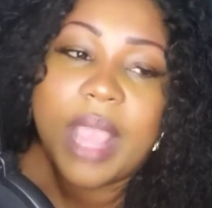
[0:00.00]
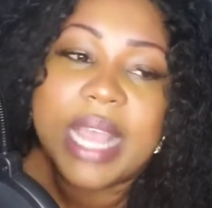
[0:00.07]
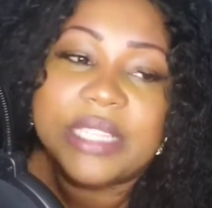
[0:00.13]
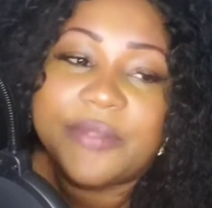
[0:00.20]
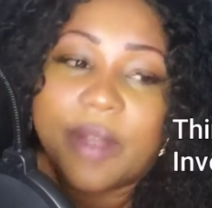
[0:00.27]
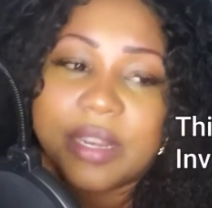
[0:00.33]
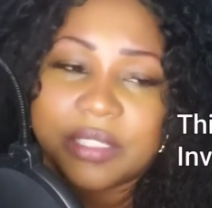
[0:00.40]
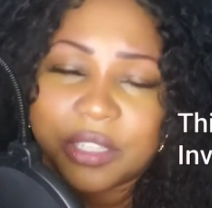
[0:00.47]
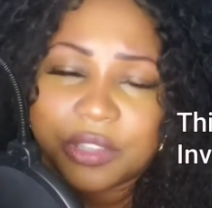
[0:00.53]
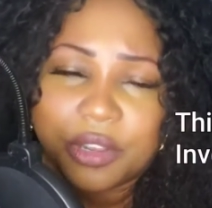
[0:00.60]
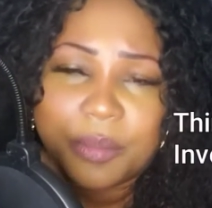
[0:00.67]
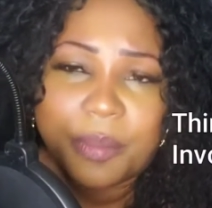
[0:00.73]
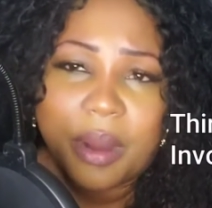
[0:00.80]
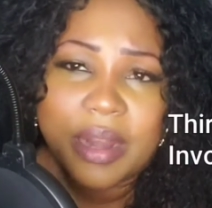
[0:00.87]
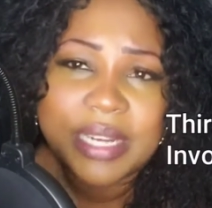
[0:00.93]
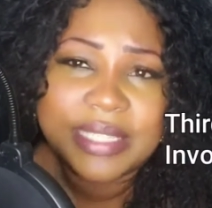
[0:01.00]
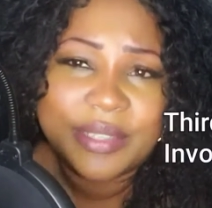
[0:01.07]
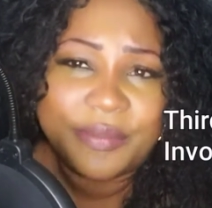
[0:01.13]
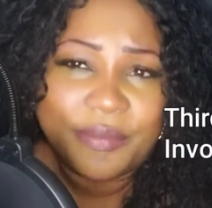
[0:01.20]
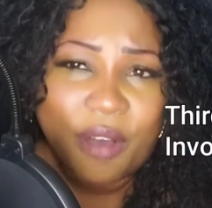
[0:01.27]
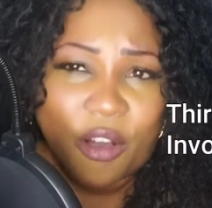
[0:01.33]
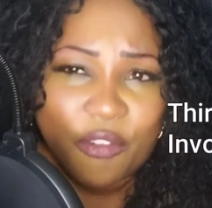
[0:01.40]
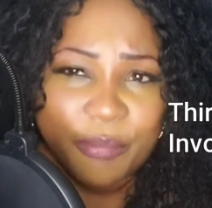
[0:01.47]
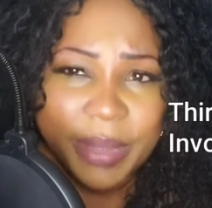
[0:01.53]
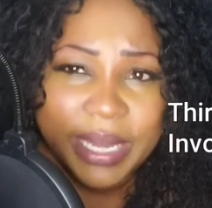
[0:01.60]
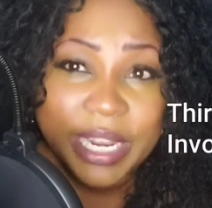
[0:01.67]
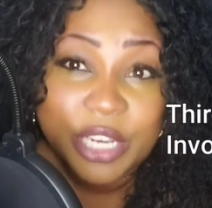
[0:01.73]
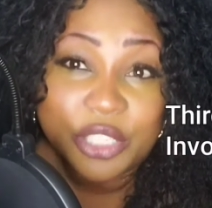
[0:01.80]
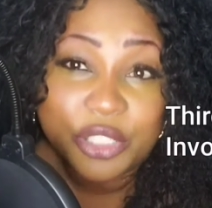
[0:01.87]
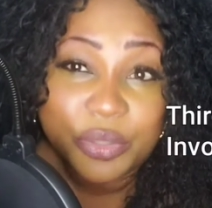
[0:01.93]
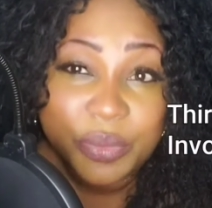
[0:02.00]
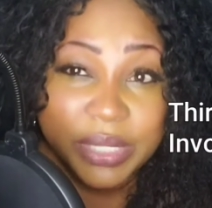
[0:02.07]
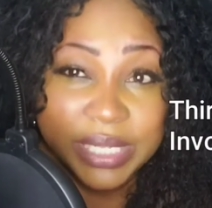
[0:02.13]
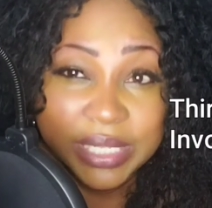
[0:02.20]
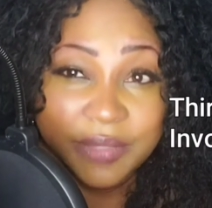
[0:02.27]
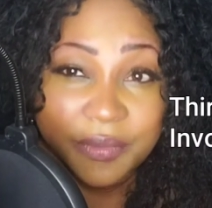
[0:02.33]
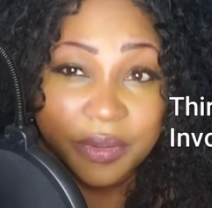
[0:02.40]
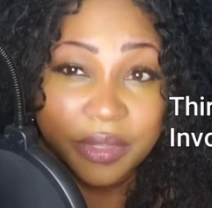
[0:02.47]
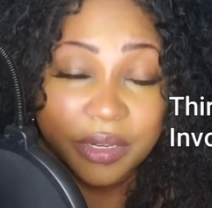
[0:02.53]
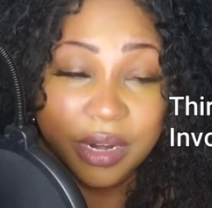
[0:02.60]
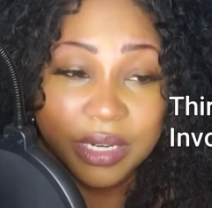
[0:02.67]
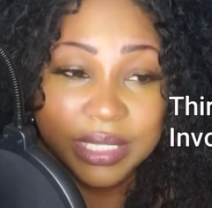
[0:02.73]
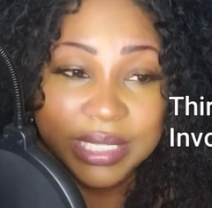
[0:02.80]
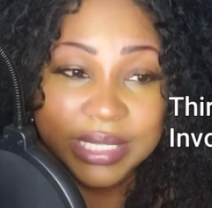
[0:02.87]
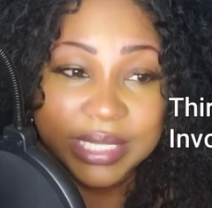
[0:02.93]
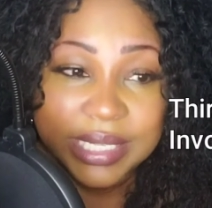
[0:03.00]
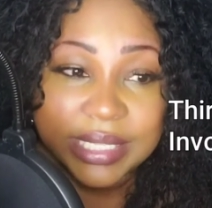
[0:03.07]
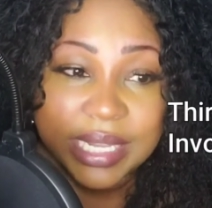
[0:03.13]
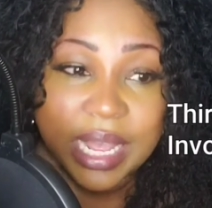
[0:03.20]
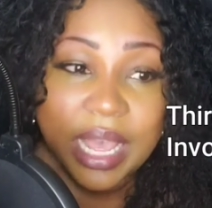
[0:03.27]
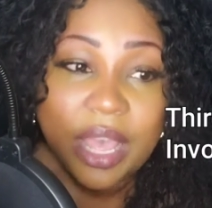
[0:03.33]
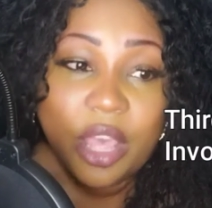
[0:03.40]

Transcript: As far as the third party's involvement in duties for the narcissist,